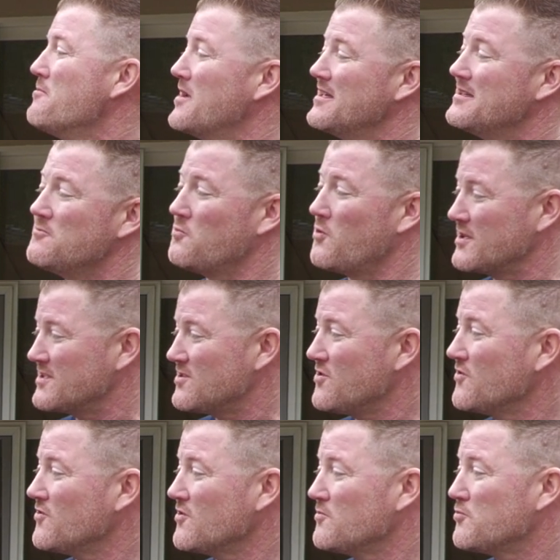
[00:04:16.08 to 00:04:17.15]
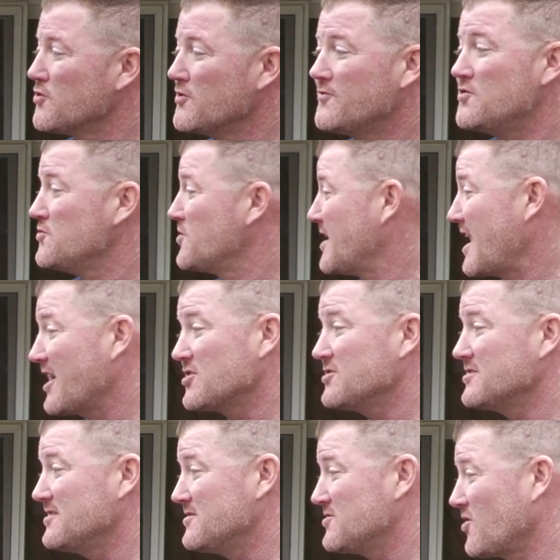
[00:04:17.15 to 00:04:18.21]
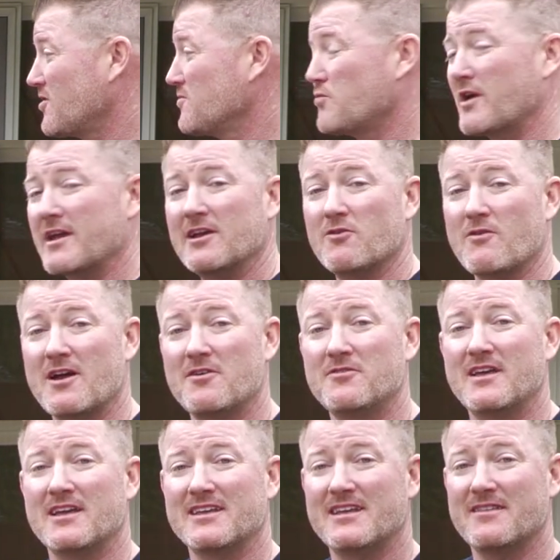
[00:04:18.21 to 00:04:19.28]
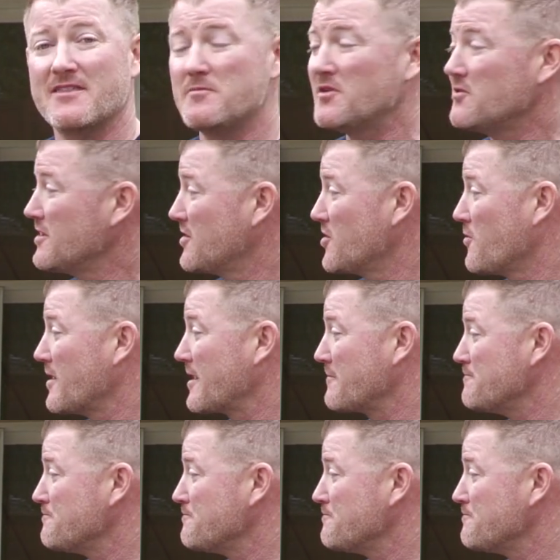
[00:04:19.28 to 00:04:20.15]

But once those are approved, you can actually start breaking ground and get the building going.